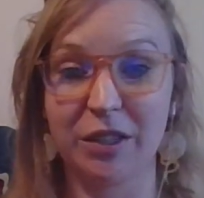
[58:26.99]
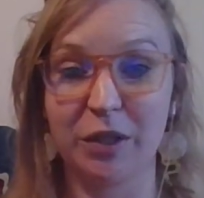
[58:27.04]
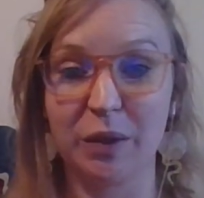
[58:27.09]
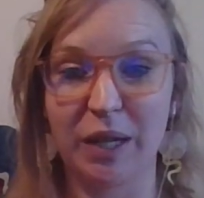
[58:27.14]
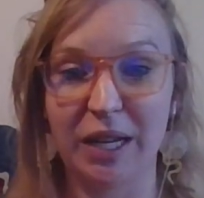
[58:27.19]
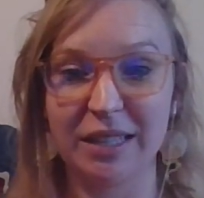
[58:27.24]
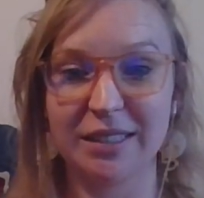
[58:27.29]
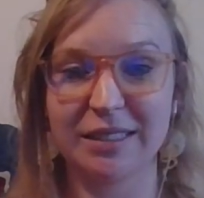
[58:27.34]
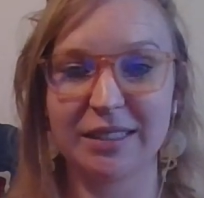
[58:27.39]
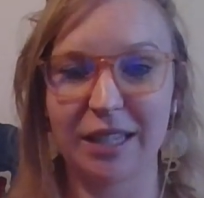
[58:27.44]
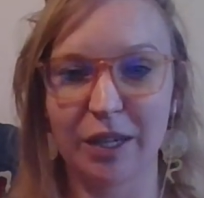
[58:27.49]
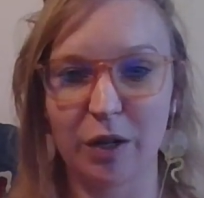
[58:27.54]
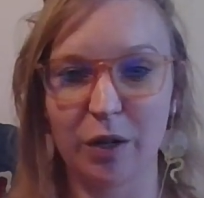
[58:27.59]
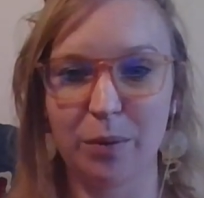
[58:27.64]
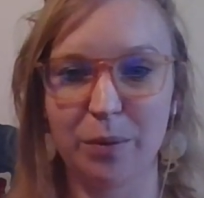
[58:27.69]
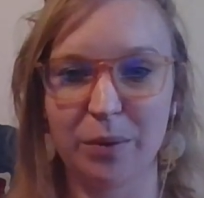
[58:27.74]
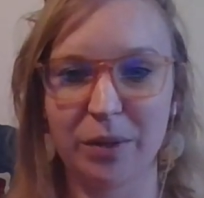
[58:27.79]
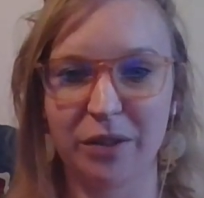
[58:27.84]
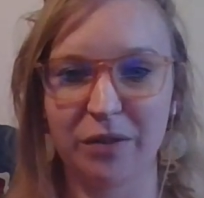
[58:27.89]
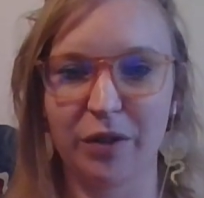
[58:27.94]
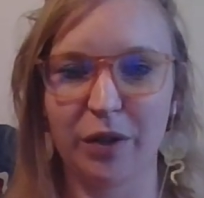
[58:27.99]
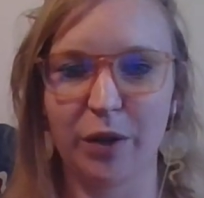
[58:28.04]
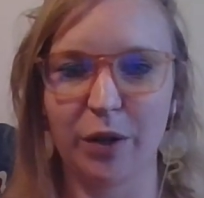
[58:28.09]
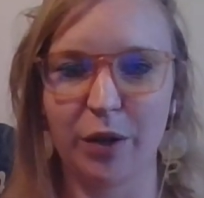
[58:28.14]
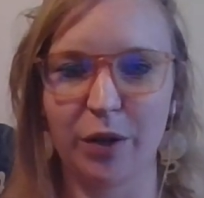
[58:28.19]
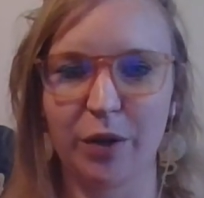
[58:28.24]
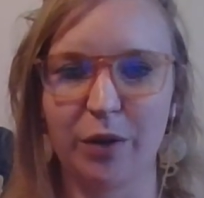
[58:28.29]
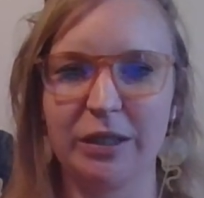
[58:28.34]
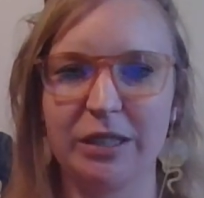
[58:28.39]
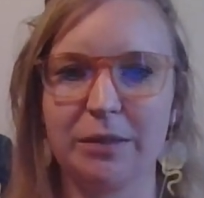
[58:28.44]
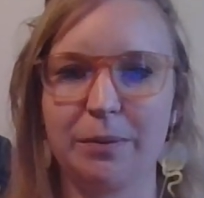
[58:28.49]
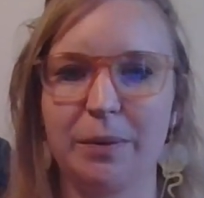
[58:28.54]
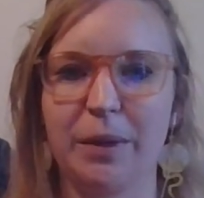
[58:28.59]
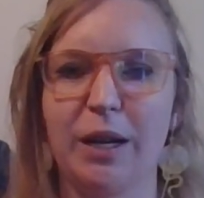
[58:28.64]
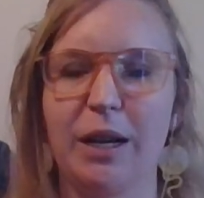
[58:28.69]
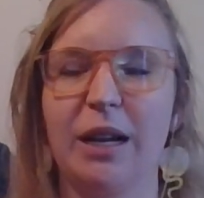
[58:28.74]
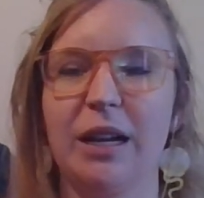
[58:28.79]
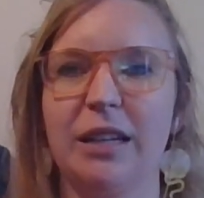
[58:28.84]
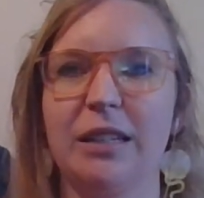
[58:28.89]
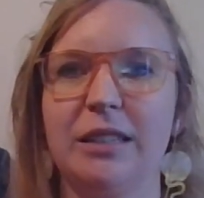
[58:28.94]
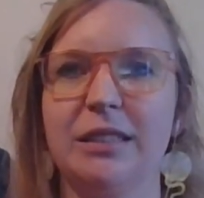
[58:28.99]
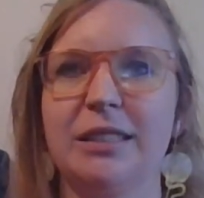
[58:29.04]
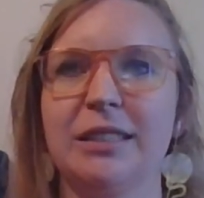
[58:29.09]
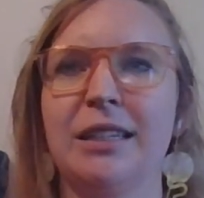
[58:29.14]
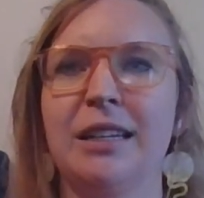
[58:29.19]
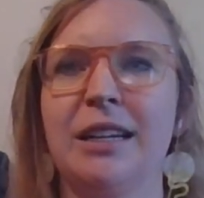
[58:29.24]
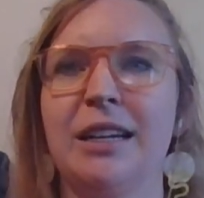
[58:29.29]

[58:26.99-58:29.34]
You got to stay open for her to respond.